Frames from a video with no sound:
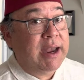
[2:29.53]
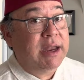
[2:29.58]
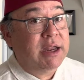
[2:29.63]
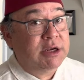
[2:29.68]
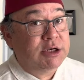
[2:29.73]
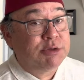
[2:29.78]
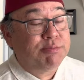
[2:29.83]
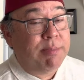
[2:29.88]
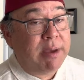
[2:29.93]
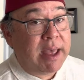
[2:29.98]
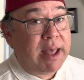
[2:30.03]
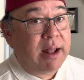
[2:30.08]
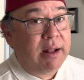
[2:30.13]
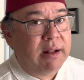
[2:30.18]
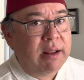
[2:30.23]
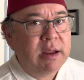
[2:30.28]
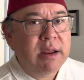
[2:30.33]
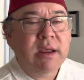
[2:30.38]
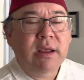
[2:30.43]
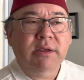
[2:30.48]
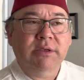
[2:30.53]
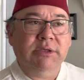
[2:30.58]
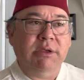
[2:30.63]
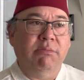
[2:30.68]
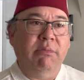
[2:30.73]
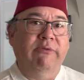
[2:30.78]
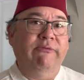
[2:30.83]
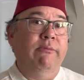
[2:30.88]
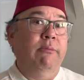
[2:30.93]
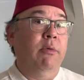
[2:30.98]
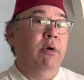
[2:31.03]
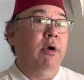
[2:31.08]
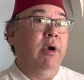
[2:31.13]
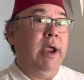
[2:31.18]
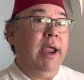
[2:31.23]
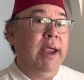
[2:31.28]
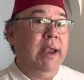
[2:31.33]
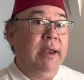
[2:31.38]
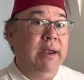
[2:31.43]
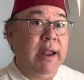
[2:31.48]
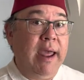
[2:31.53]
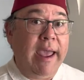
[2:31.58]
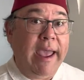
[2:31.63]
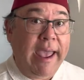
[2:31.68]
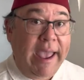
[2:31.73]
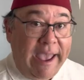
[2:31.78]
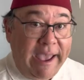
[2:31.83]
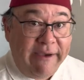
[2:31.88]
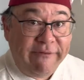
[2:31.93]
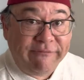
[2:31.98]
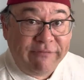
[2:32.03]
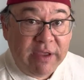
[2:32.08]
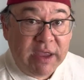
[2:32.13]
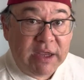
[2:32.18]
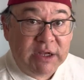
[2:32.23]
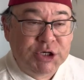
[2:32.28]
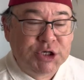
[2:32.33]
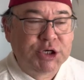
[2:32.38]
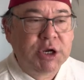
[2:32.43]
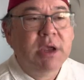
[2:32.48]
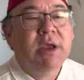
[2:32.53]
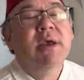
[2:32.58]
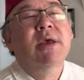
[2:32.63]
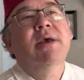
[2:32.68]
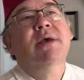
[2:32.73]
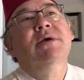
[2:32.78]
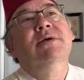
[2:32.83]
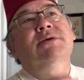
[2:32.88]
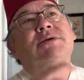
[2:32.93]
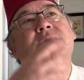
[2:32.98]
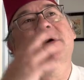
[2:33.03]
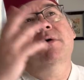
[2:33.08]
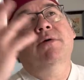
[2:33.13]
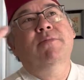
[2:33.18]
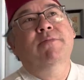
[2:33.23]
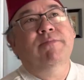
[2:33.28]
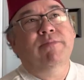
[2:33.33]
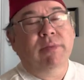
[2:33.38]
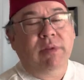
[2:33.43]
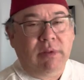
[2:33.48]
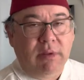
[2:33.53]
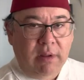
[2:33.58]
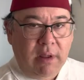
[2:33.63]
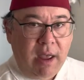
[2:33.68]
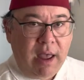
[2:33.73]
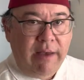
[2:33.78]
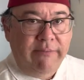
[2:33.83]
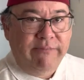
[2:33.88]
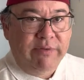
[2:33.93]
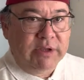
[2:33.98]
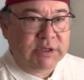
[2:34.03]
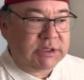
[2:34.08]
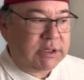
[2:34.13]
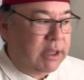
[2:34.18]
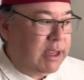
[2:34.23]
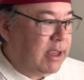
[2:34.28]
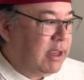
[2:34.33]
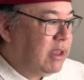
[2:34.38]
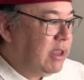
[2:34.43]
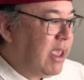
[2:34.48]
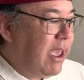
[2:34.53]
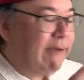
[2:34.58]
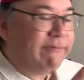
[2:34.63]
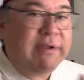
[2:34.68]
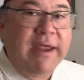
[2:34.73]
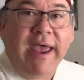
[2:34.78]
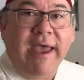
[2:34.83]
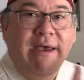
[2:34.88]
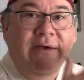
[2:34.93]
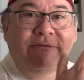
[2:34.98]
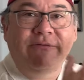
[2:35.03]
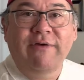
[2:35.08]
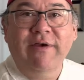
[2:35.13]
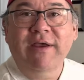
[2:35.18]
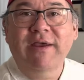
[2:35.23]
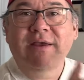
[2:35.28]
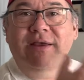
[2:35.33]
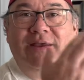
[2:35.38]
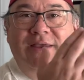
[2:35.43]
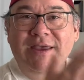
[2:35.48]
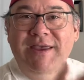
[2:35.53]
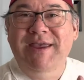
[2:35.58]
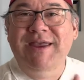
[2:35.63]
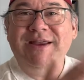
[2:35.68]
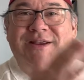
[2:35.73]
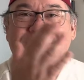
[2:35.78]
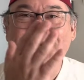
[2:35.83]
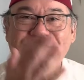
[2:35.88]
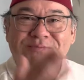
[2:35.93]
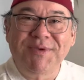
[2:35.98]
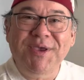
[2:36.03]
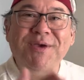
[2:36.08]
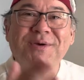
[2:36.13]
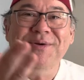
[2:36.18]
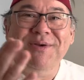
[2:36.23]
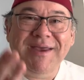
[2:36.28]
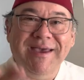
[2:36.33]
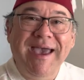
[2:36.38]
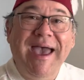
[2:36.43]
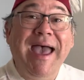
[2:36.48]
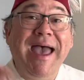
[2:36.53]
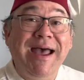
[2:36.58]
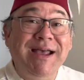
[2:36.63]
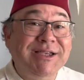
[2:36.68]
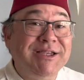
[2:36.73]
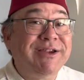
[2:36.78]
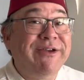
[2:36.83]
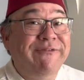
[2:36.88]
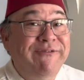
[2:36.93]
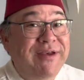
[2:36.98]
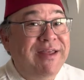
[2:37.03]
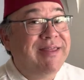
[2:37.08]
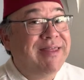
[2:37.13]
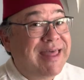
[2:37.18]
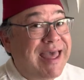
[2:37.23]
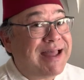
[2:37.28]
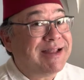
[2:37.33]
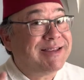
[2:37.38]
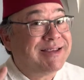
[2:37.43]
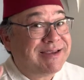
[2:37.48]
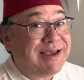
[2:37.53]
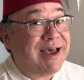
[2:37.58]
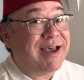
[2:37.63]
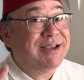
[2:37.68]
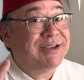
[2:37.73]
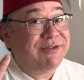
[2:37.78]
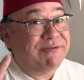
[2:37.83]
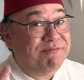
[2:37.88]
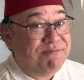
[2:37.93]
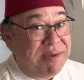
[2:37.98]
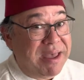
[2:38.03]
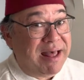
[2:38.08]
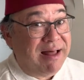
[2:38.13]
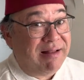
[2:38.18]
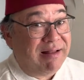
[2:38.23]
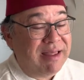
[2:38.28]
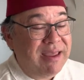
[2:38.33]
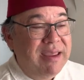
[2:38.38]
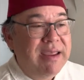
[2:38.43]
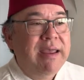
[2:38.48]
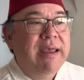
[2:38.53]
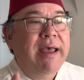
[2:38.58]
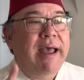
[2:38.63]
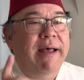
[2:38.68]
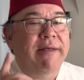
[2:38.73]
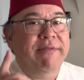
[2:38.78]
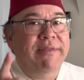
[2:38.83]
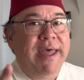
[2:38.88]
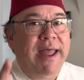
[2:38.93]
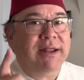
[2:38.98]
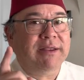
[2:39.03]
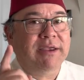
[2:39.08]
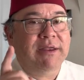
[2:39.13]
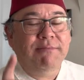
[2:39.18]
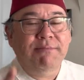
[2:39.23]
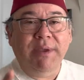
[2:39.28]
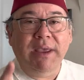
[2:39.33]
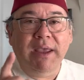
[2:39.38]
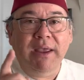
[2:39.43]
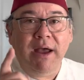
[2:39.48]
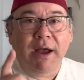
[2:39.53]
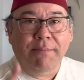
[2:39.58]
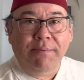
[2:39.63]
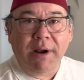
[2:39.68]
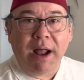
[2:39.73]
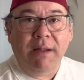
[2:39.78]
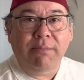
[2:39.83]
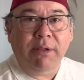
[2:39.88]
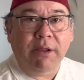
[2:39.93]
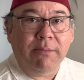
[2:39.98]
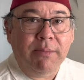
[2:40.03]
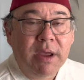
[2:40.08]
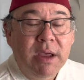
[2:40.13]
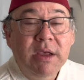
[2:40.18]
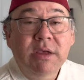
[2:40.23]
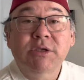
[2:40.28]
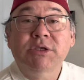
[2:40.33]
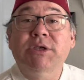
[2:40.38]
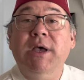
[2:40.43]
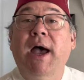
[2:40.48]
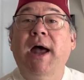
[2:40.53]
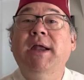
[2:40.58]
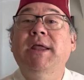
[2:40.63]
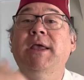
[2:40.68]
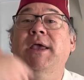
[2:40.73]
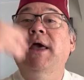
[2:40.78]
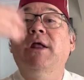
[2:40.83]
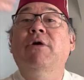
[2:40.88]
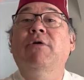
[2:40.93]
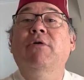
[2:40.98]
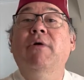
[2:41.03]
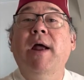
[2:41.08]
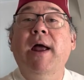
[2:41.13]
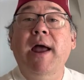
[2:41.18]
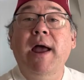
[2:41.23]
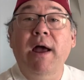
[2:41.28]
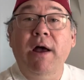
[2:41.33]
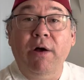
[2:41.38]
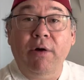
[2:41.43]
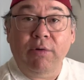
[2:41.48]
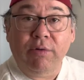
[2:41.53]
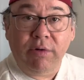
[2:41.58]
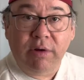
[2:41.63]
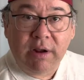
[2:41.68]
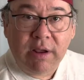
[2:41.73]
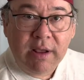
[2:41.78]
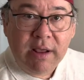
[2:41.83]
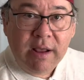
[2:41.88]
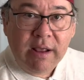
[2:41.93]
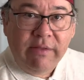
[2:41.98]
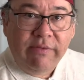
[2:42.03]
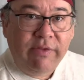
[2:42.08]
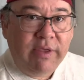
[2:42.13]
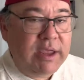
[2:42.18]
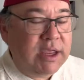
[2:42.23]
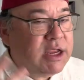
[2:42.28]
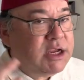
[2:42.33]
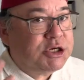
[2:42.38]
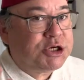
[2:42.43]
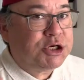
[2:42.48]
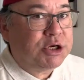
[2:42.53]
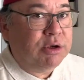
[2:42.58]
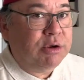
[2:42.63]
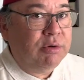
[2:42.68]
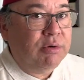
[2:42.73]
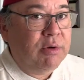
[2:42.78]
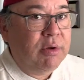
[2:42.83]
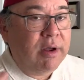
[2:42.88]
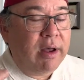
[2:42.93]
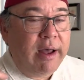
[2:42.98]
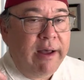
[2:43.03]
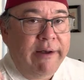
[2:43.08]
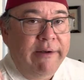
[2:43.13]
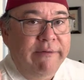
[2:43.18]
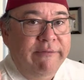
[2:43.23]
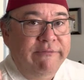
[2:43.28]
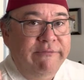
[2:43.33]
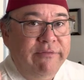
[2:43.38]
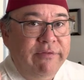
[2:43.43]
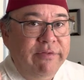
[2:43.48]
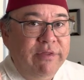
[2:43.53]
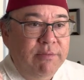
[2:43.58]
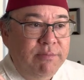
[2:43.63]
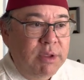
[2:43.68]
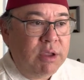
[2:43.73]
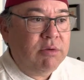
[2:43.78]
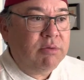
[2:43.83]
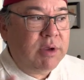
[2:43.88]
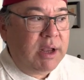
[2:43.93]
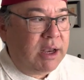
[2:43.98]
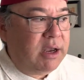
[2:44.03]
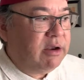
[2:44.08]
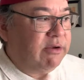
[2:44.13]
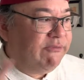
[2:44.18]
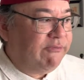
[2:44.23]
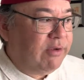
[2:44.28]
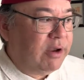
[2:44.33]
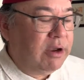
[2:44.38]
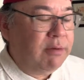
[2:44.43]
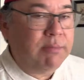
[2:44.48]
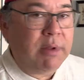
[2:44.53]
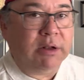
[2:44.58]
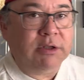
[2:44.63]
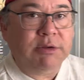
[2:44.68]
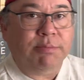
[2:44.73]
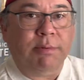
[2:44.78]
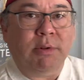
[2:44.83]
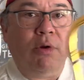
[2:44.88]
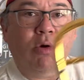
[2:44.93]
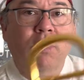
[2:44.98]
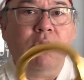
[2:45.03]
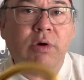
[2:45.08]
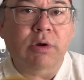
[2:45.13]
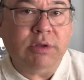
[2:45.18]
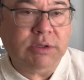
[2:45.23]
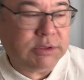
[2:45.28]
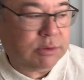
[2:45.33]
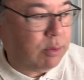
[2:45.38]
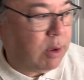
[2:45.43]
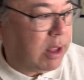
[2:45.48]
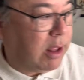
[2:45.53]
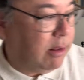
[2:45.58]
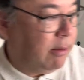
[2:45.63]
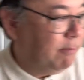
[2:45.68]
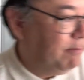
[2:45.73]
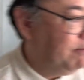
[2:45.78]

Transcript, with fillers: inch bell. Some of them are eight and a half inch. So obviously you have to have each mute has to fit that size of bell. And that can be a problem. So how do you get around the issue of the mute needing to fit in multiple horns? Well,